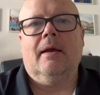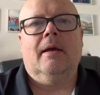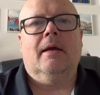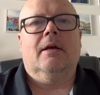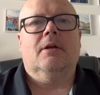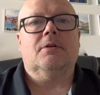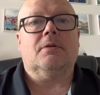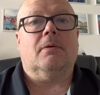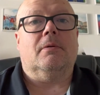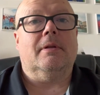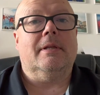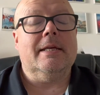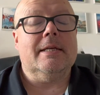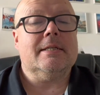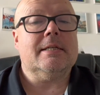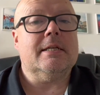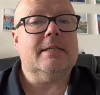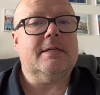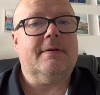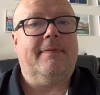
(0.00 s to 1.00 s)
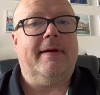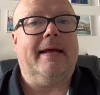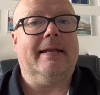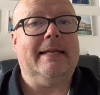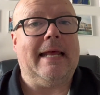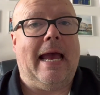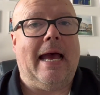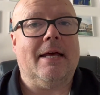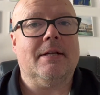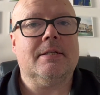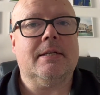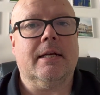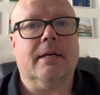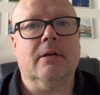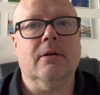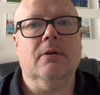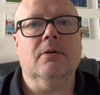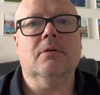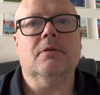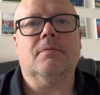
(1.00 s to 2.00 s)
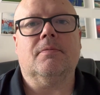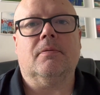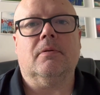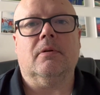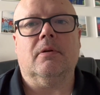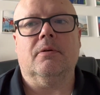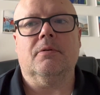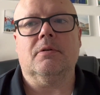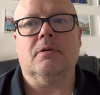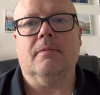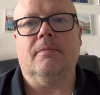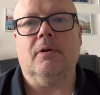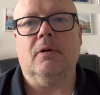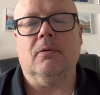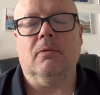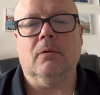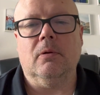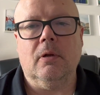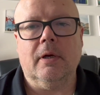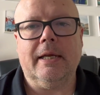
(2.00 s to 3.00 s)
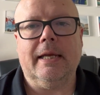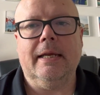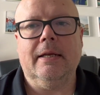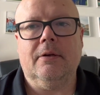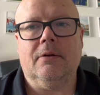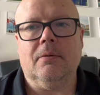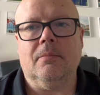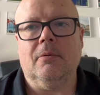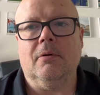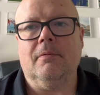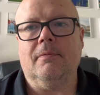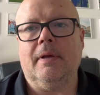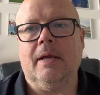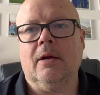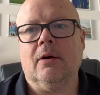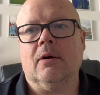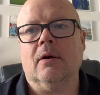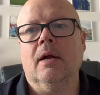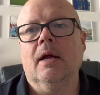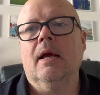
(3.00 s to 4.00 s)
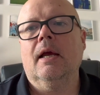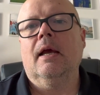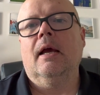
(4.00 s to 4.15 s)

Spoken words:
So this is fantastic news for those of you looking to move here.